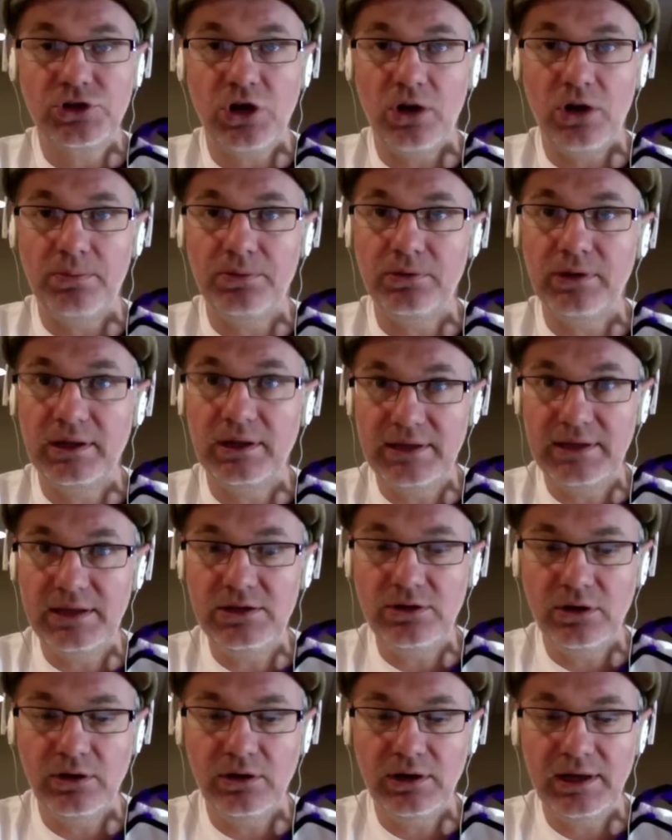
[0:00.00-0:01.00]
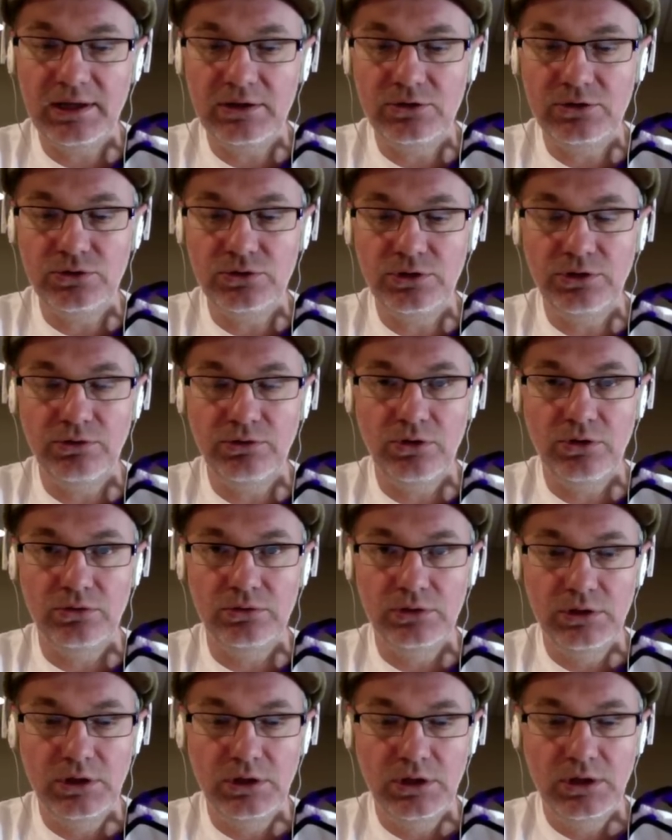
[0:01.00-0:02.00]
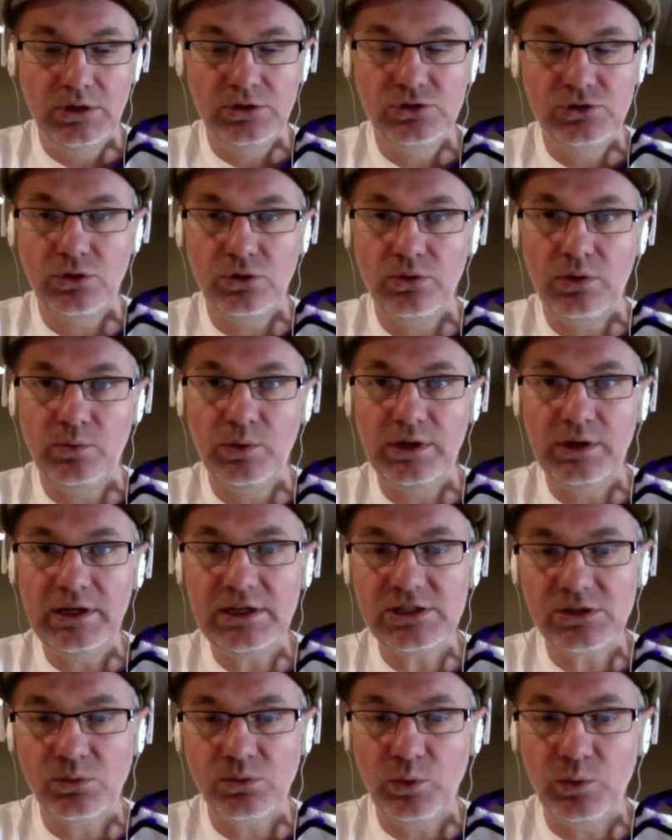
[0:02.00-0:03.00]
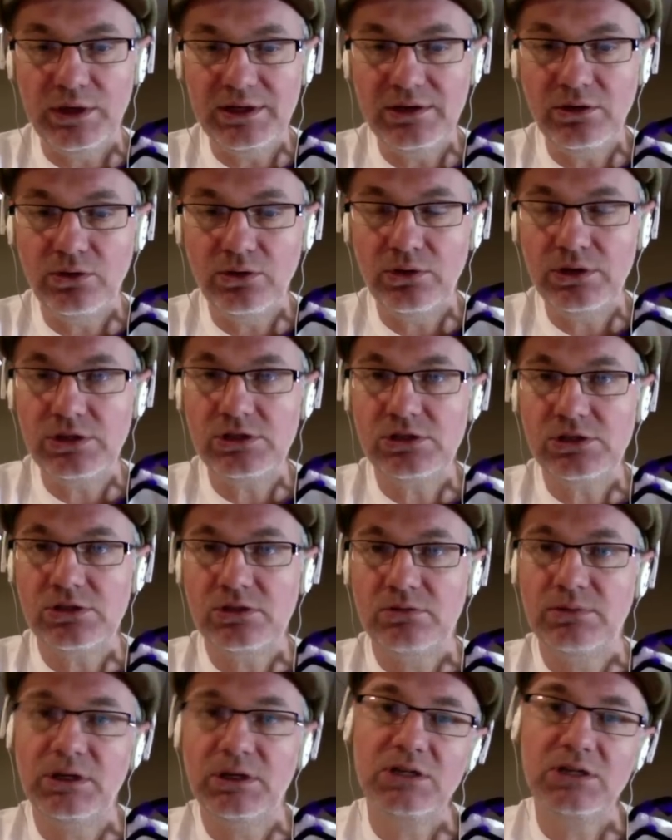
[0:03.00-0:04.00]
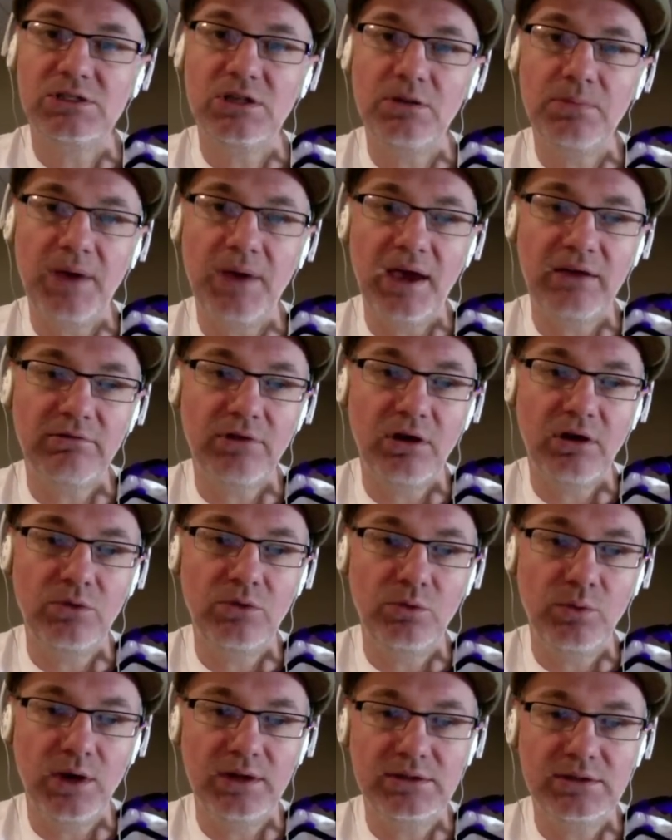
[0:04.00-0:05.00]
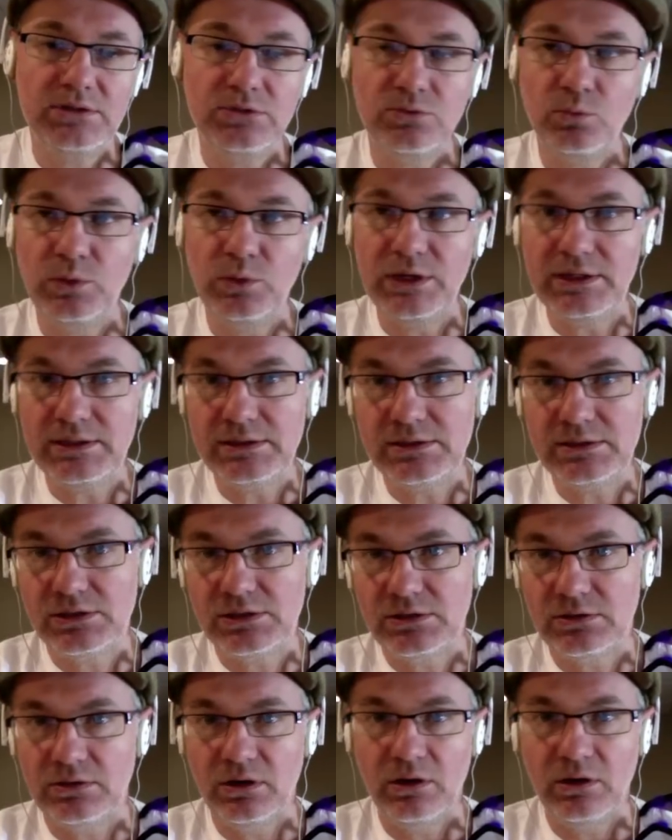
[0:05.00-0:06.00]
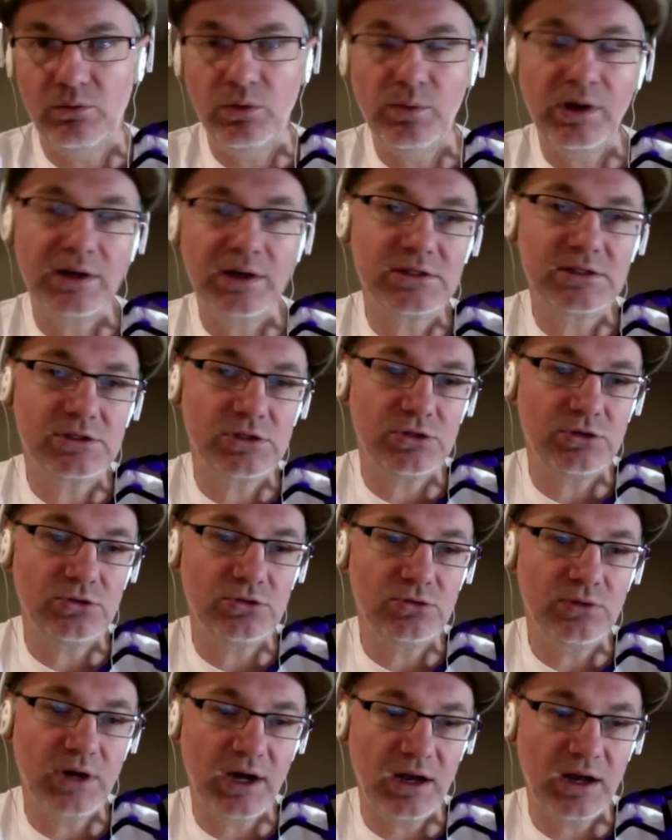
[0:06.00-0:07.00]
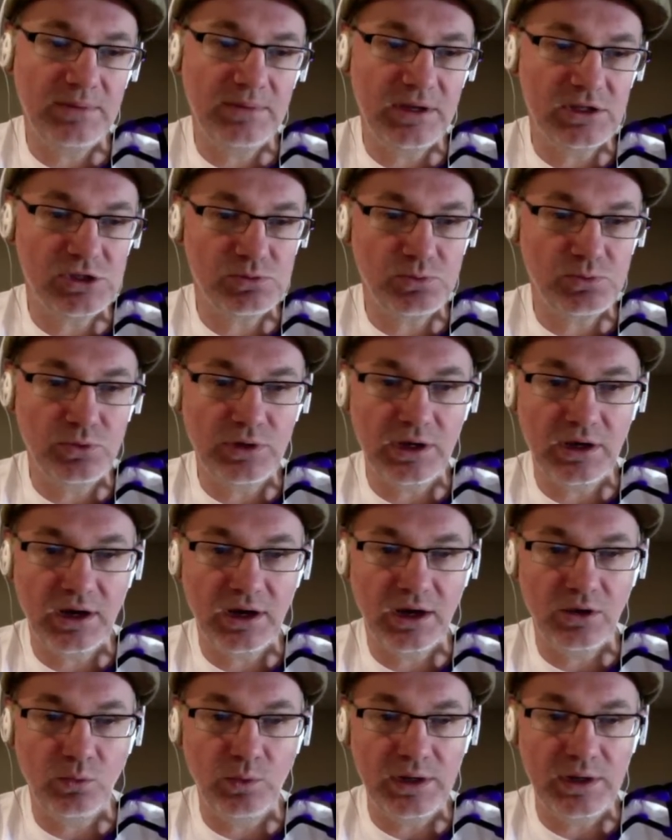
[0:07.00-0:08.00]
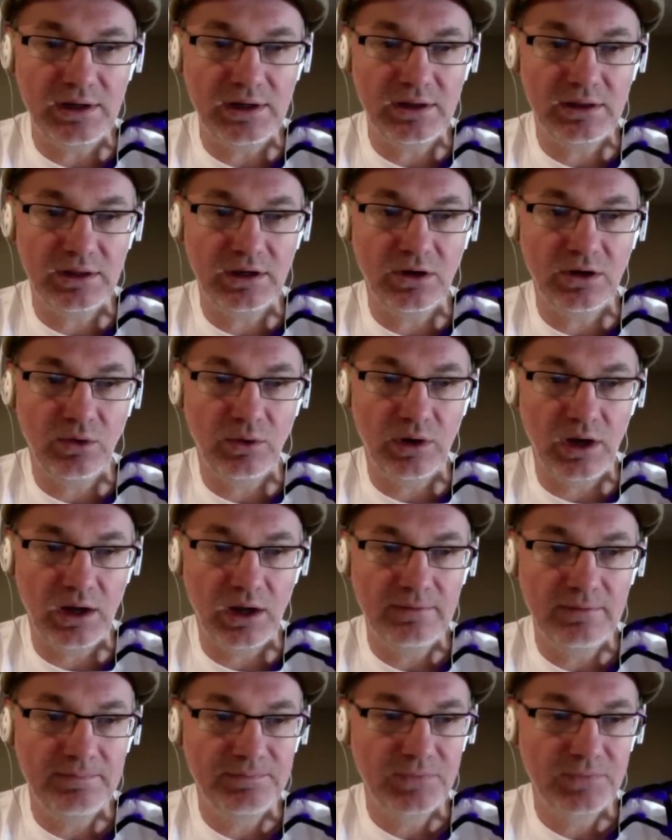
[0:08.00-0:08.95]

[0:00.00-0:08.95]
couple, and then I'm going to let you do your own. So we need some wind noise because in the background we want wind. Uh, we want it to kind of be a spooky kind of wind thing going on.